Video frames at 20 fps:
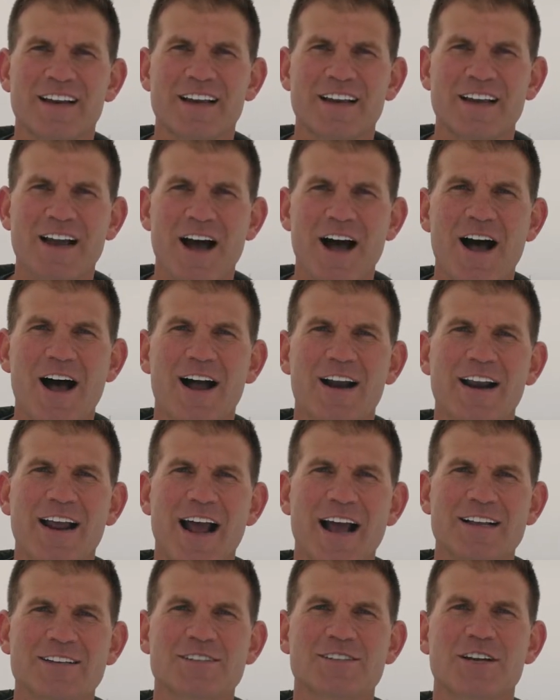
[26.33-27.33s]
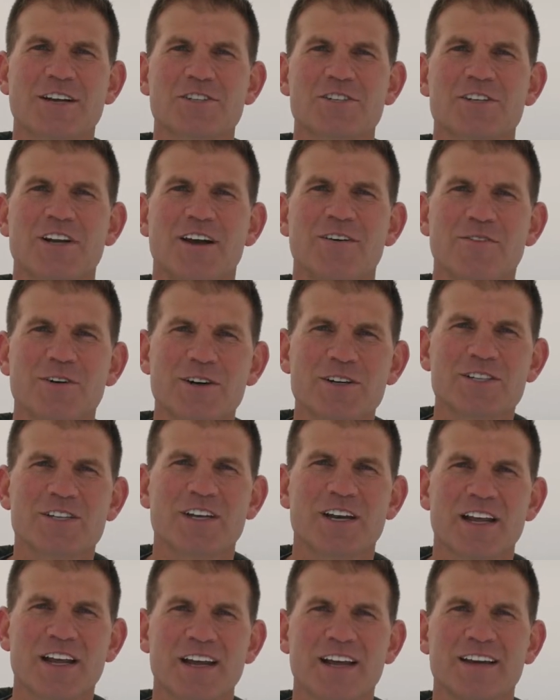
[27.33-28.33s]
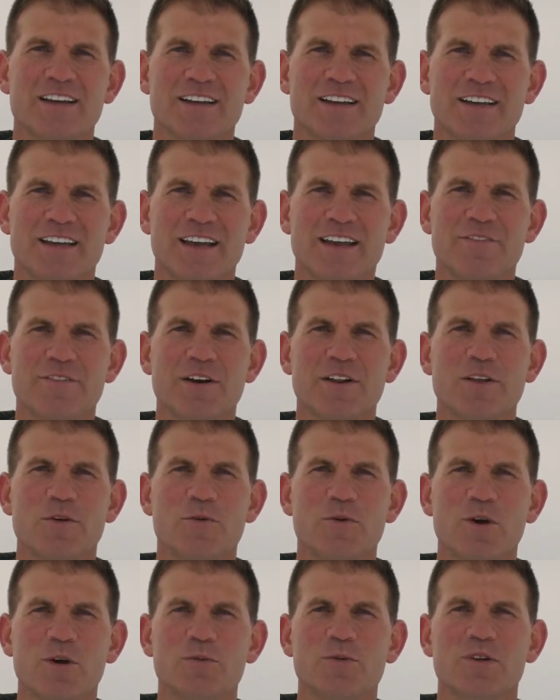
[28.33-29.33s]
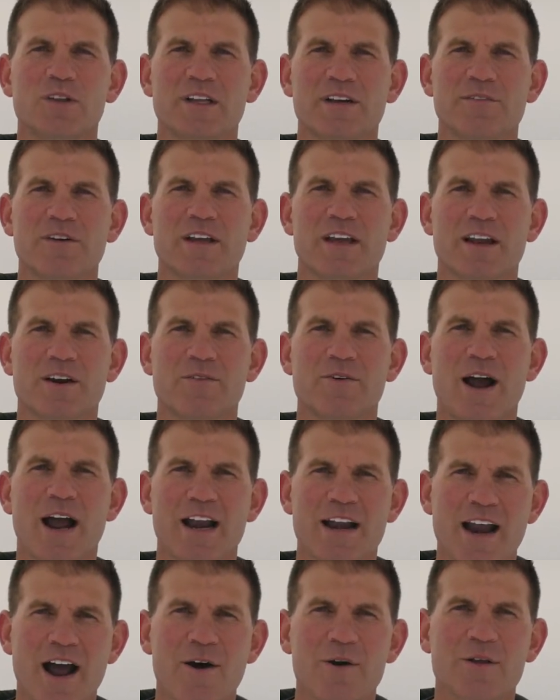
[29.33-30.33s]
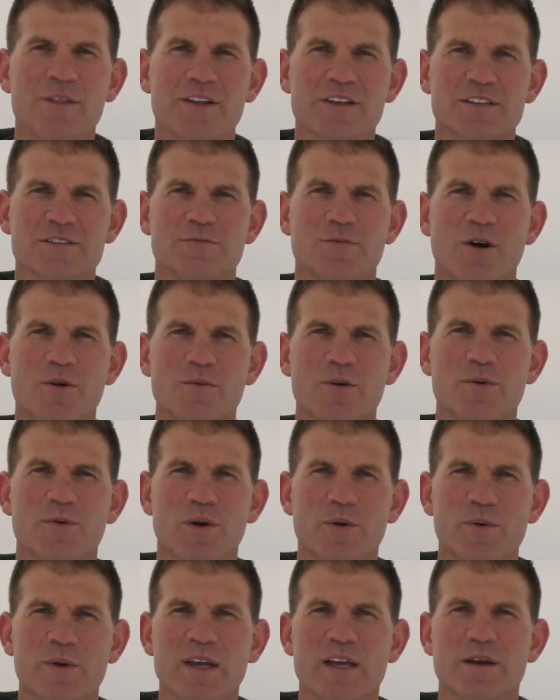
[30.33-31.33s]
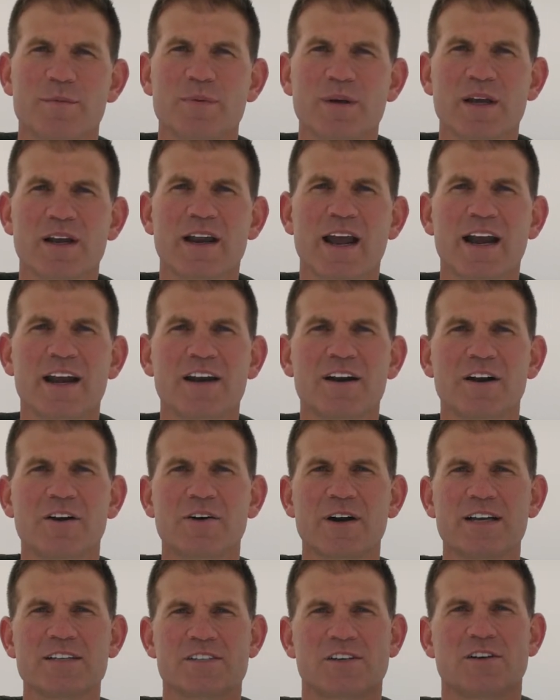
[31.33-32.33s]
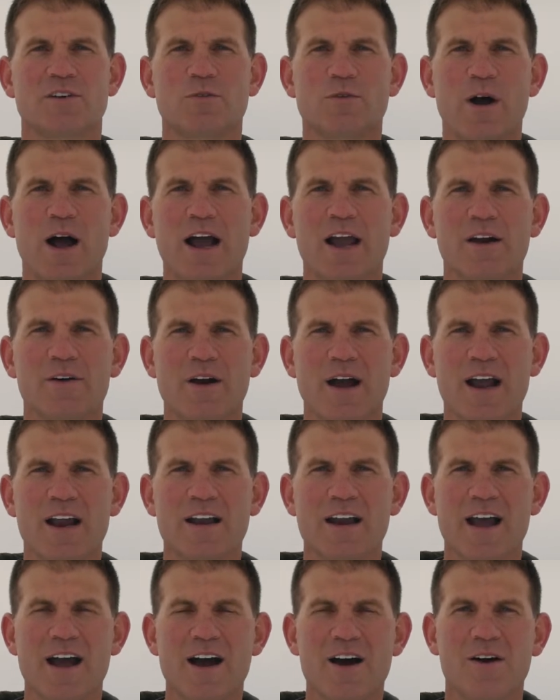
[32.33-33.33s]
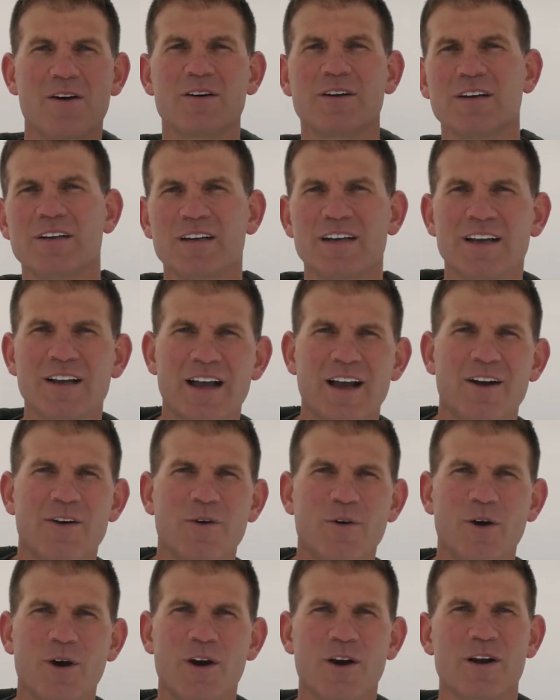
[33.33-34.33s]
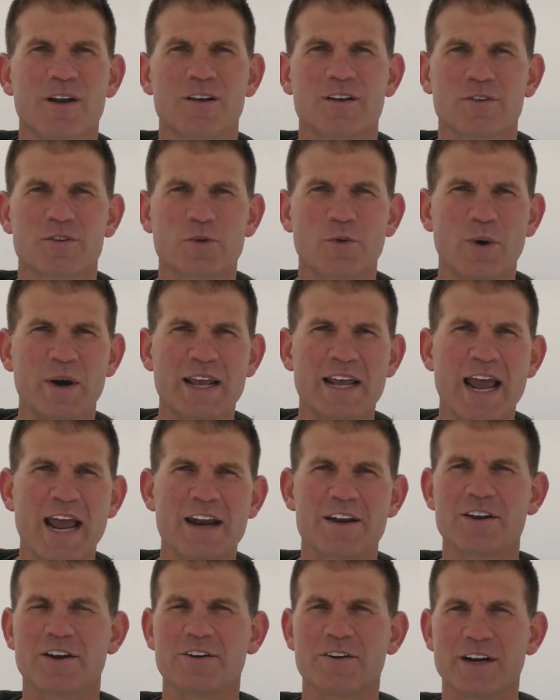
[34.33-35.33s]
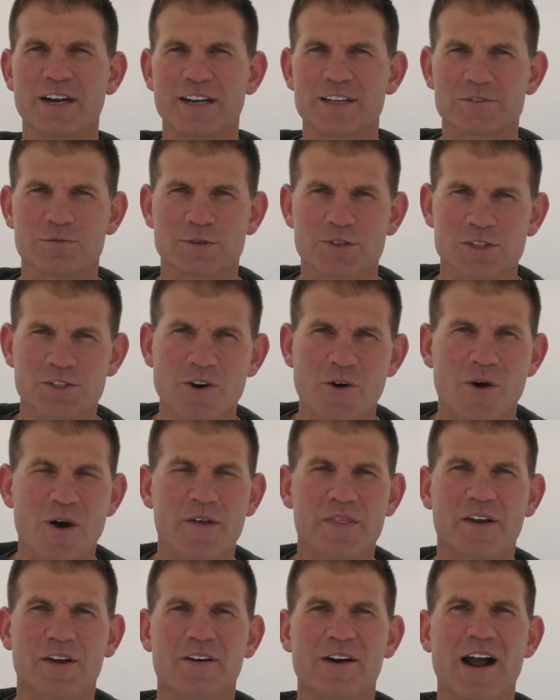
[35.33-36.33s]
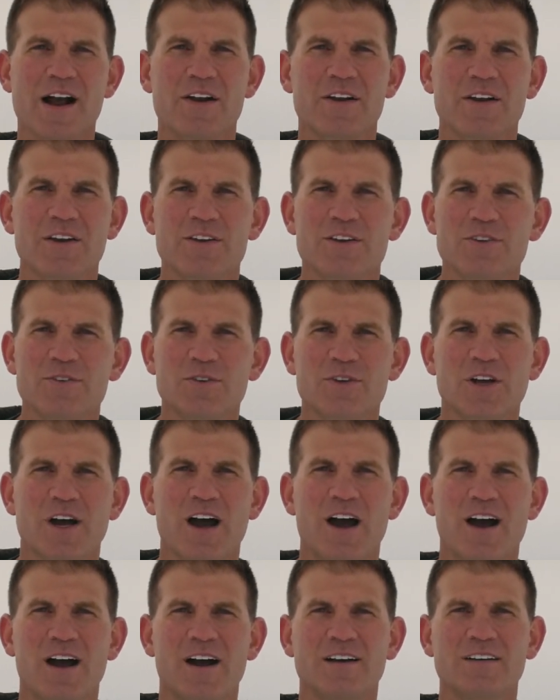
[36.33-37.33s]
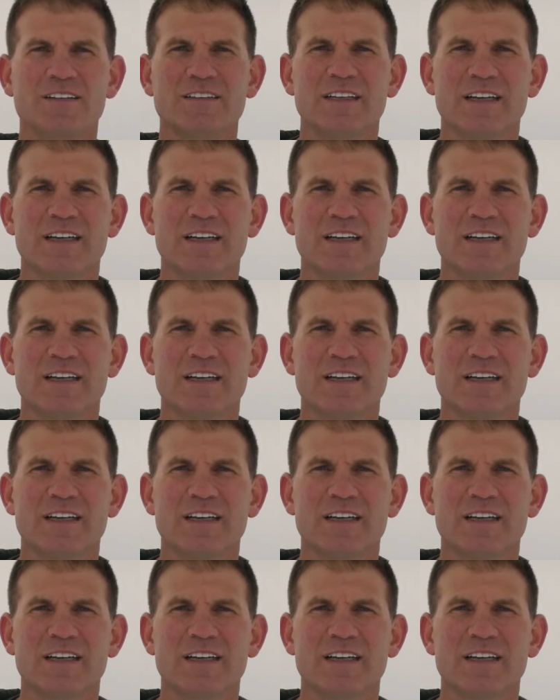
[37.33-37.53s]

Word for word: God has such diversity even in the world we're living in right now in this moment, where we could be at 80 degrees in Hawaii right now or 28 degrees with snow on the ground in Utah,